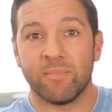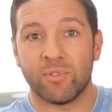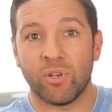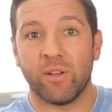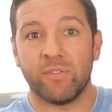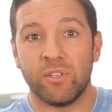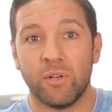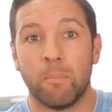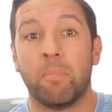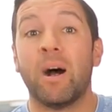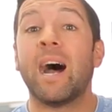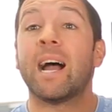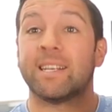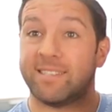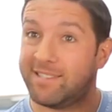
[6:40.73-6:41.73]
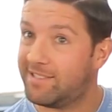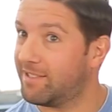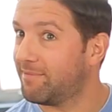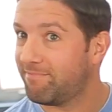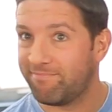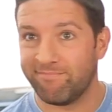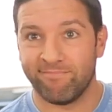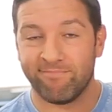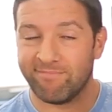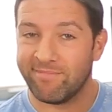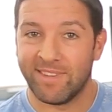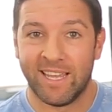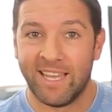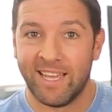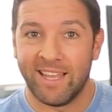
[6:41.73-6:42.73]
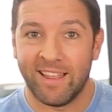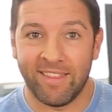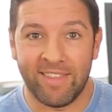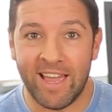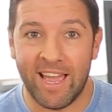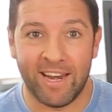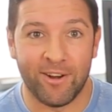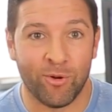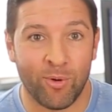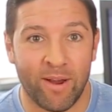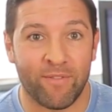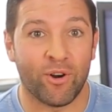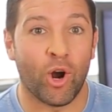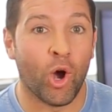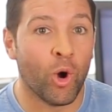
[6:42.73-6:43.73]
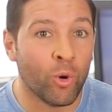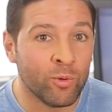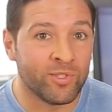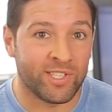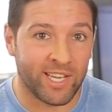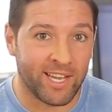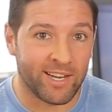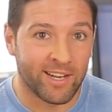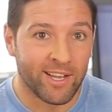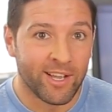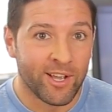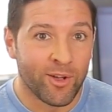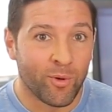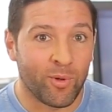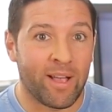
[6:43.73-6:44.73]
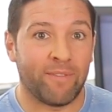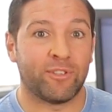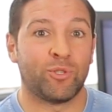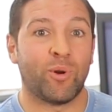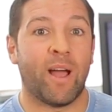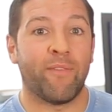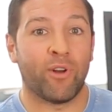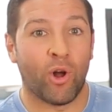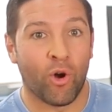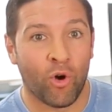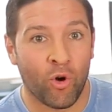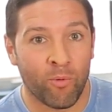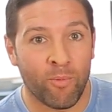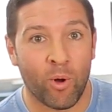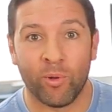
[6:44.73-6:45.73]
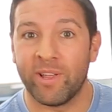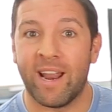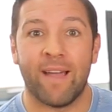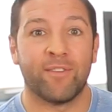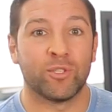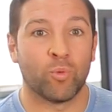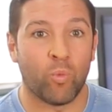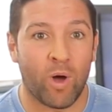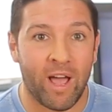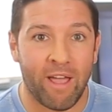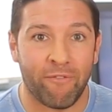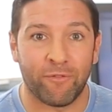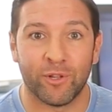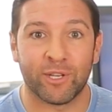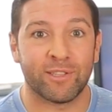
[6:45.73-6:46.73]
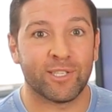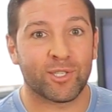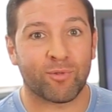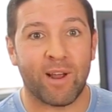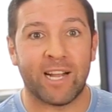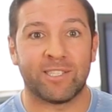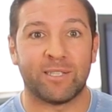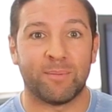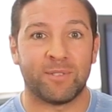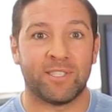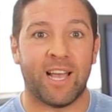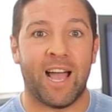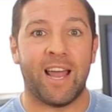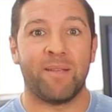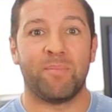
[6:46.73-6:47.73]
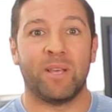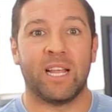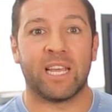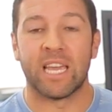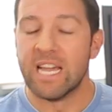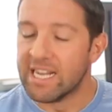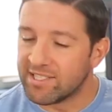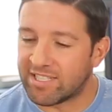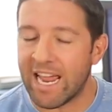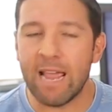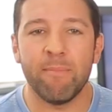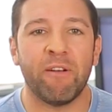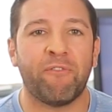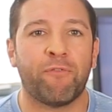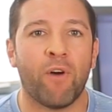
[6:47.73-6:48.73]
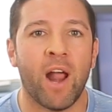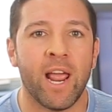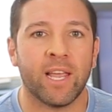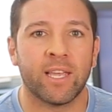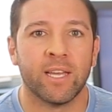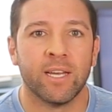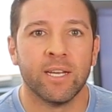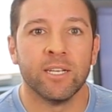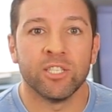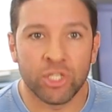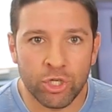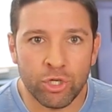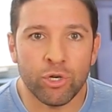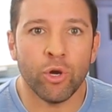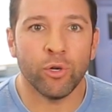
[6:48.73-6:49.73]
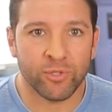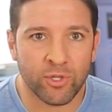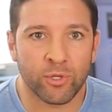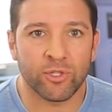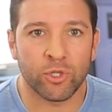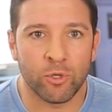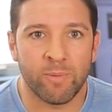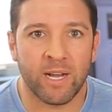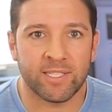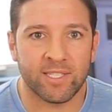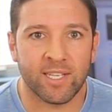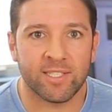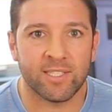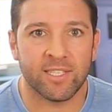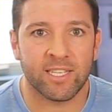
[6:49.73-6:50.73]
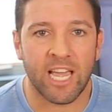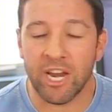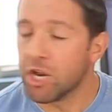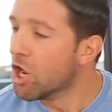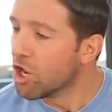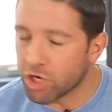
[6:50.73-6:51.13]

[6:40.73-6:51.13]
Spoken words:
That's all you have to do. But then whoever owns it will have to drive it home, only to have his wife look at the scratched up side and be like, damn it, Frank, did you use those 2x6s again?